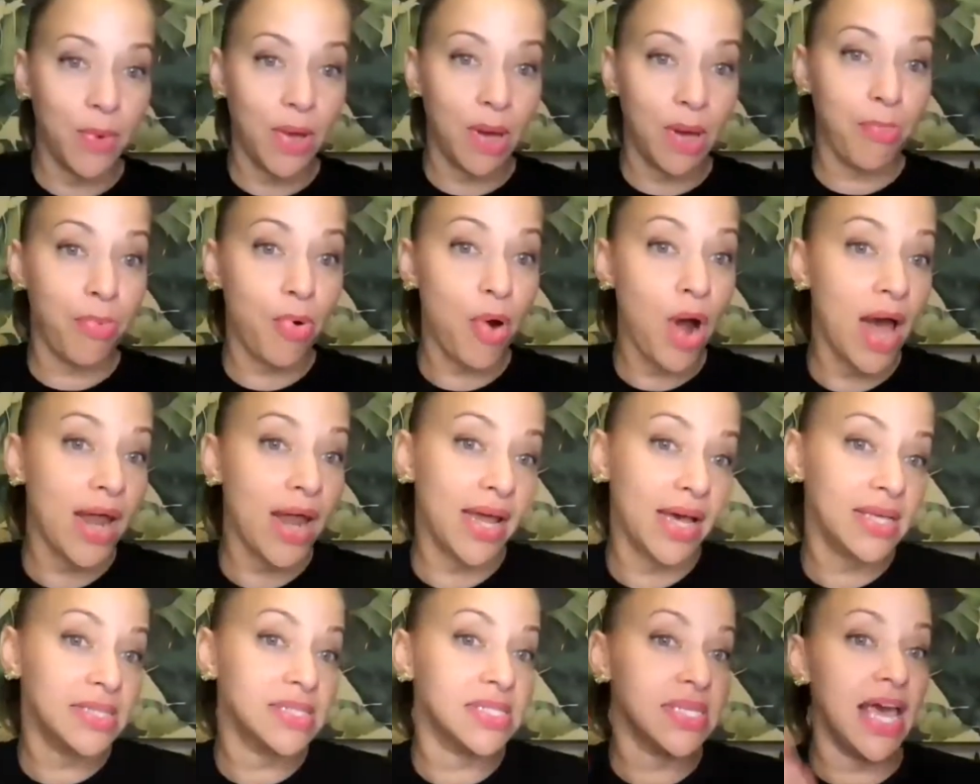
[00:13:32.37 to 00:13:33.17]
We have
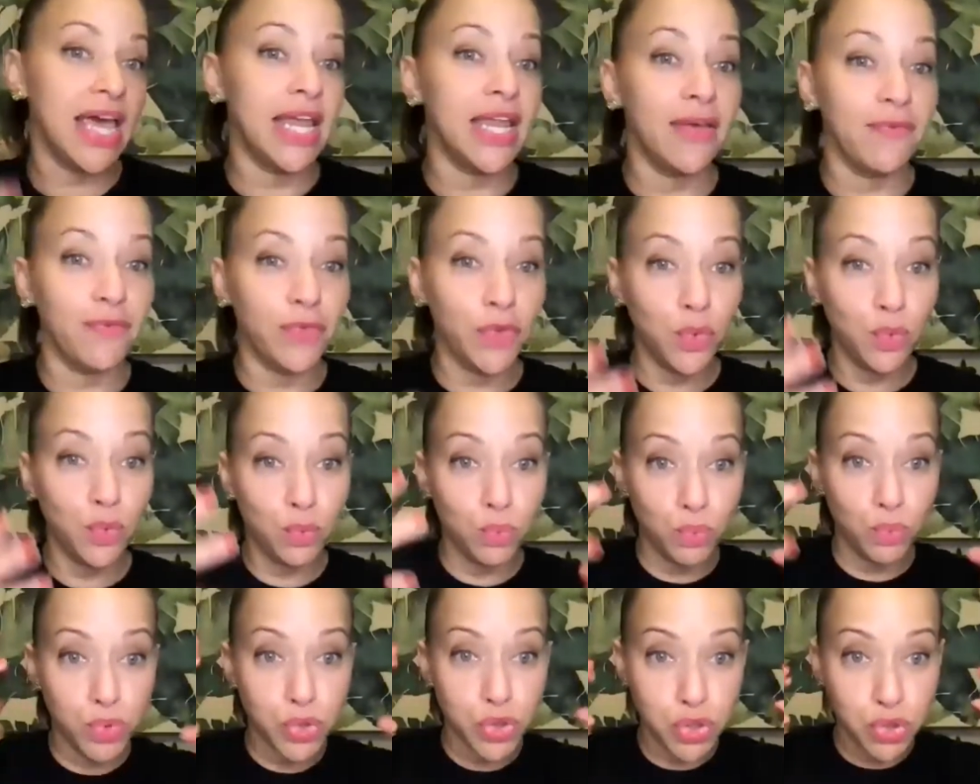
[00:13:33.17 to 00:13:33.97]
products. And if
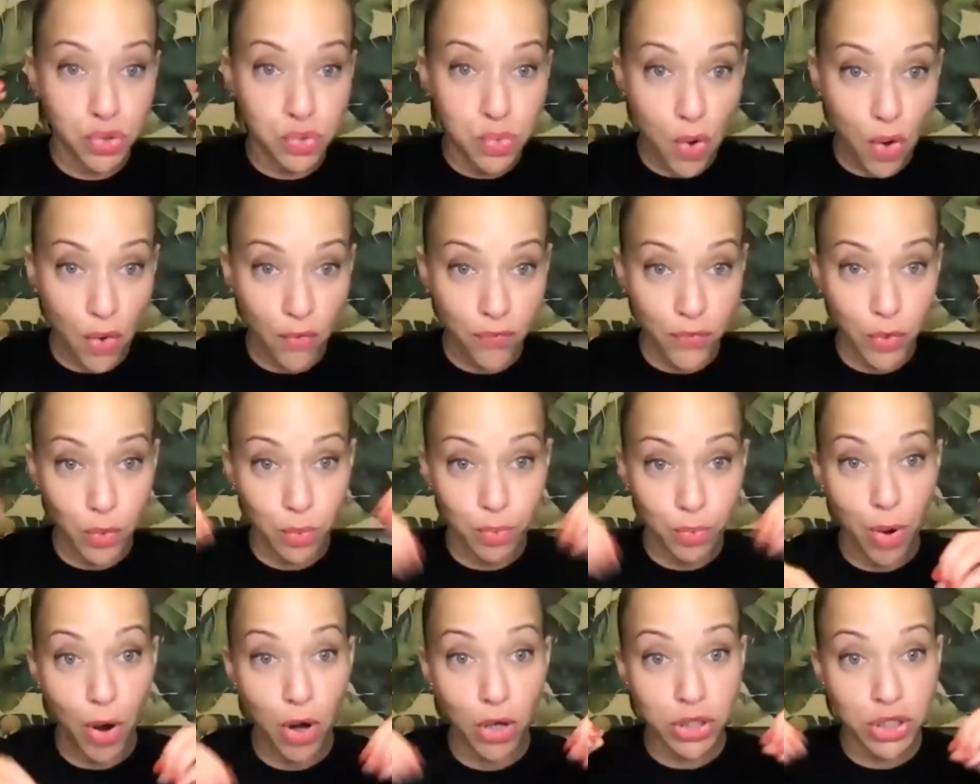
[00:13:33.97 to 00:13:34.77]
you
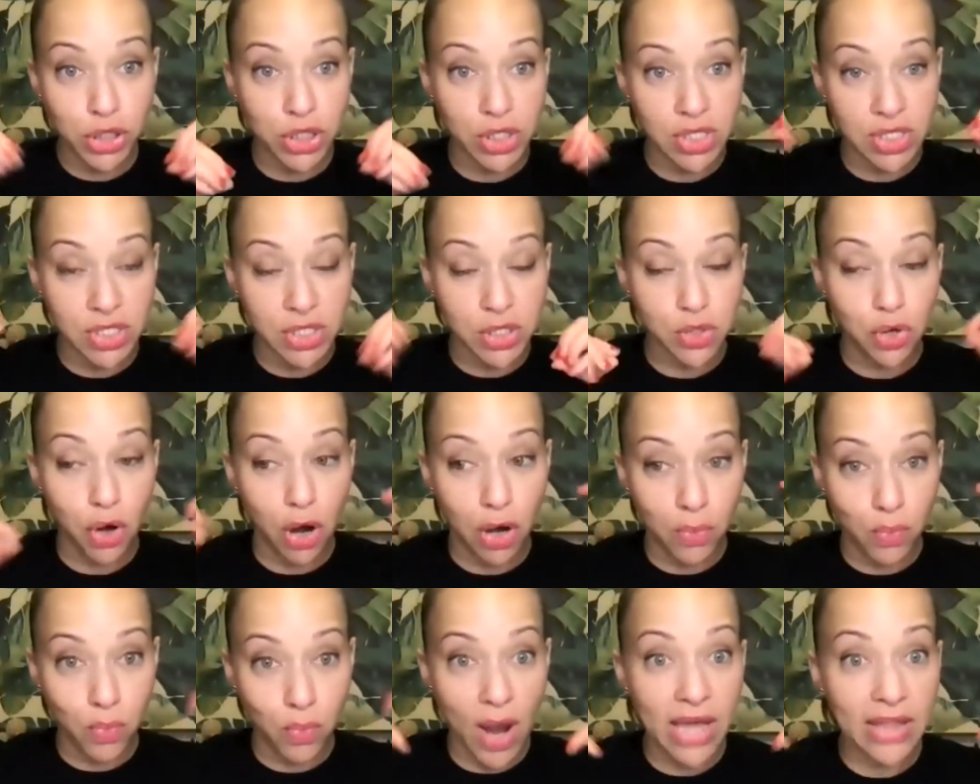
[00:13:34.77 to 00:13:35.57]
purchase and
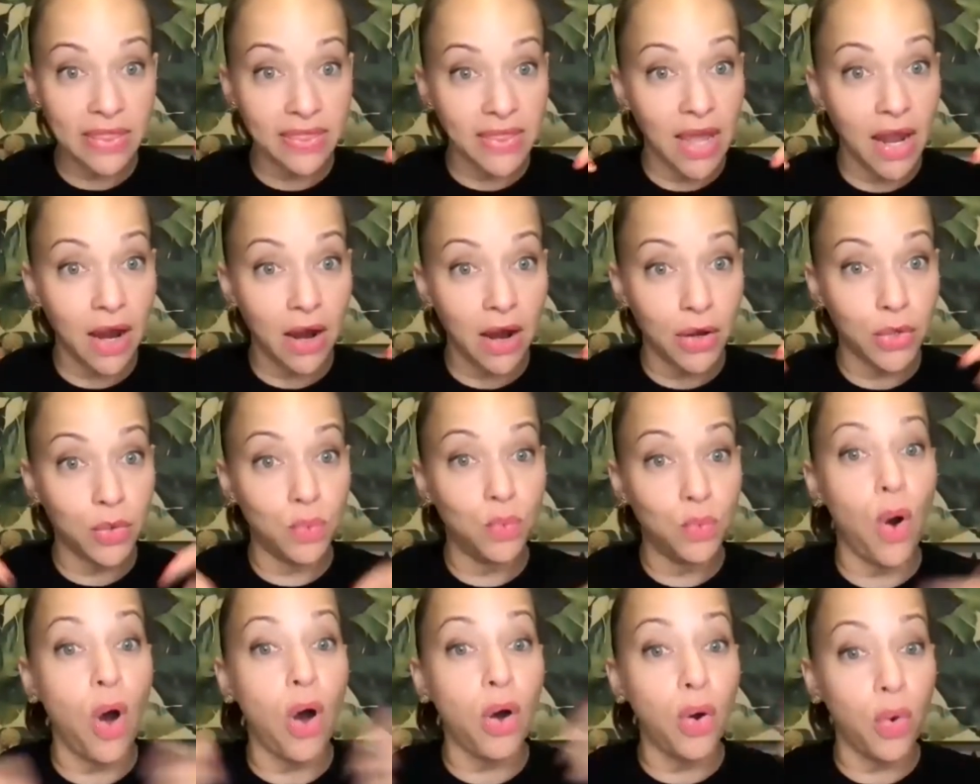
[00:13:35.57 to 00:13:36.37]
start right there, you
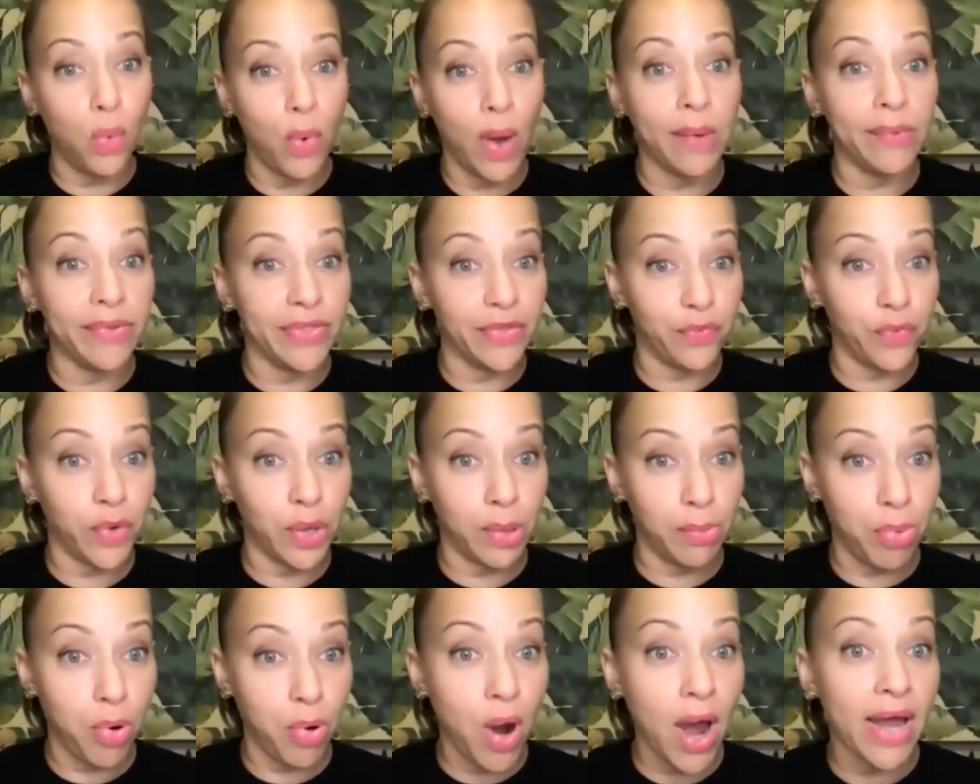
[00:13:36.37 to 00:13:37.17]
walk away with a free
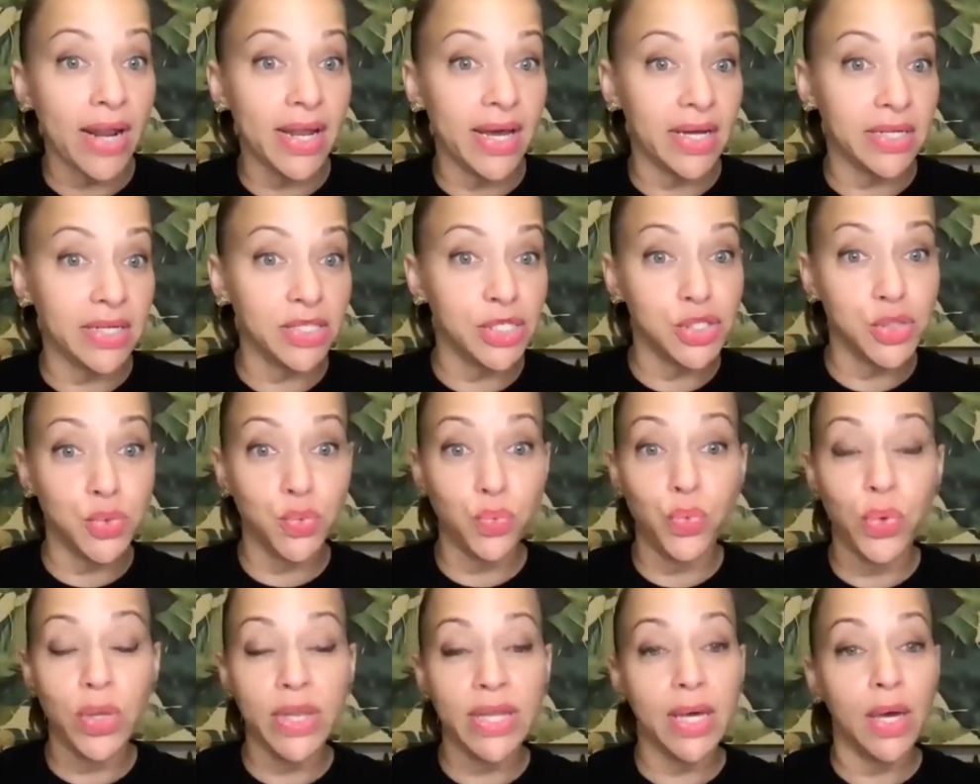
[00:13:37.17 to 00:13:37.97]
product because you
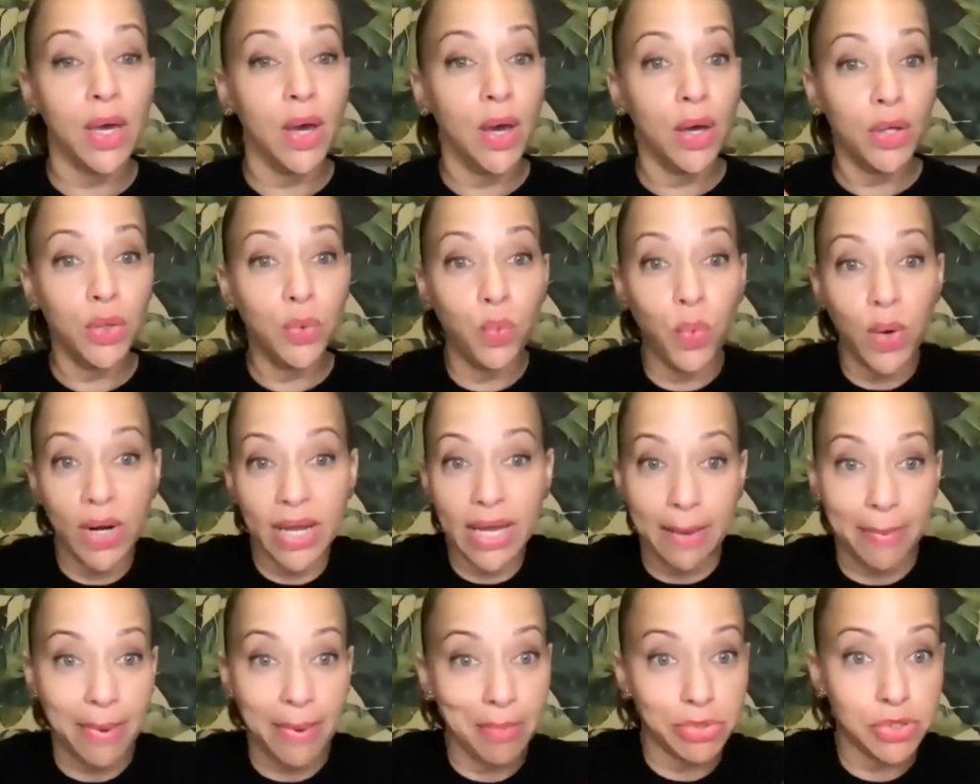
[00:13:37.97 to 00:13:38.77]
want to
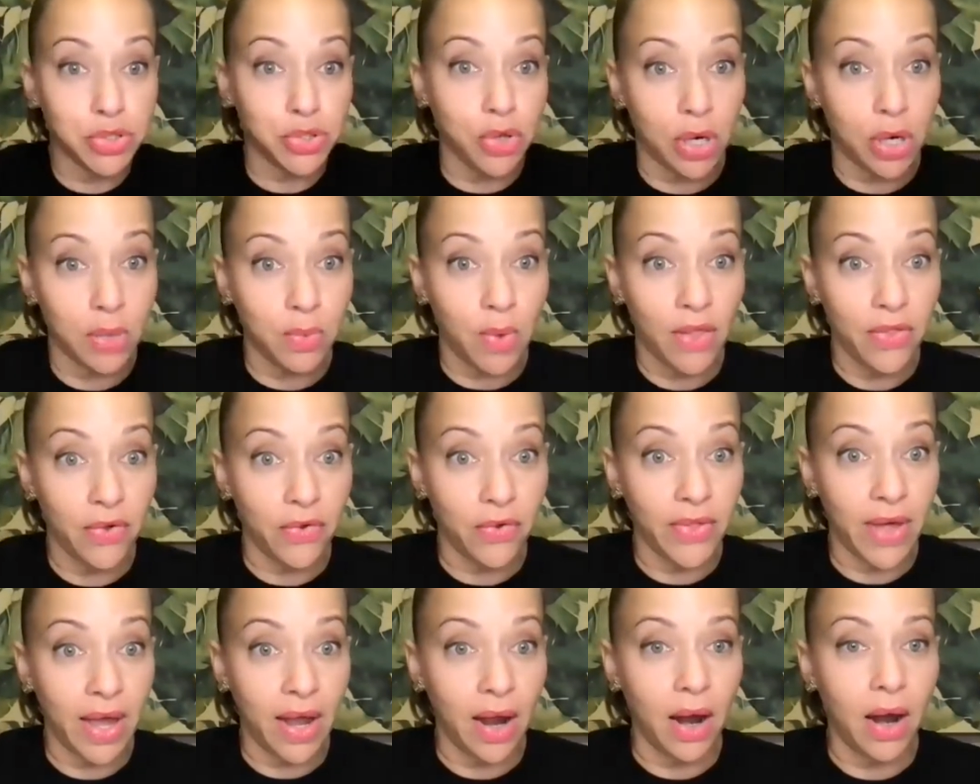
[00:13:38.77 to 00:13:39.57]
get people started while
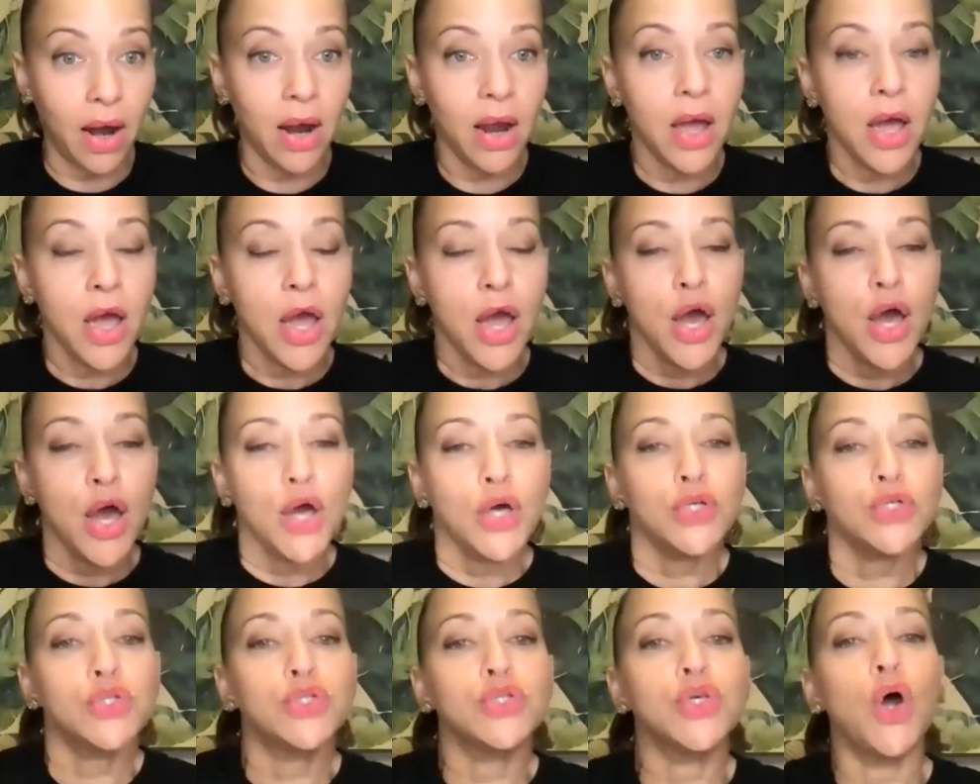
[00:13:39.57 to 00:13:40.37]
they're there.
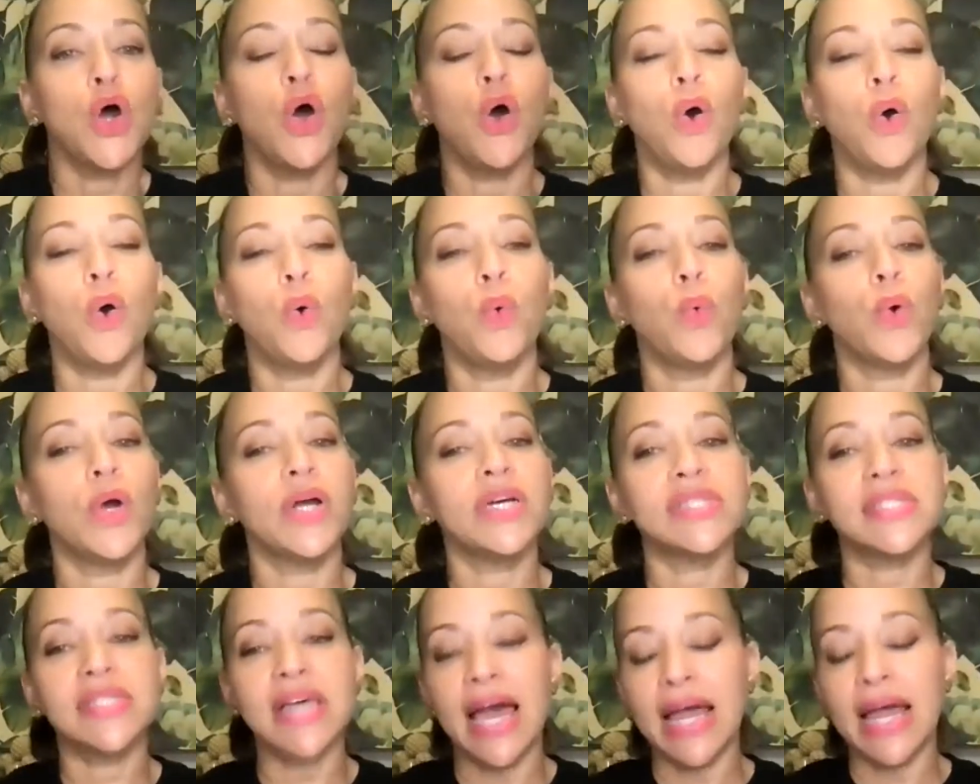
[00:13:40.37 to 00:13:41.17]
So we're
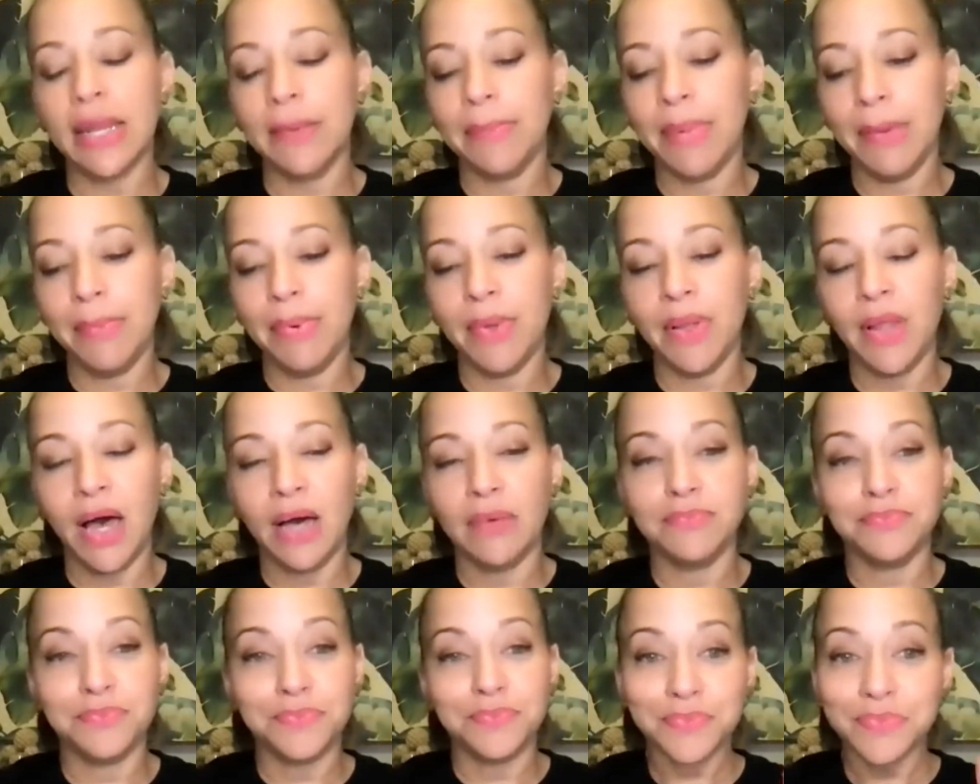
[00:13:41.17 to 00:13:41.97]
signing people up.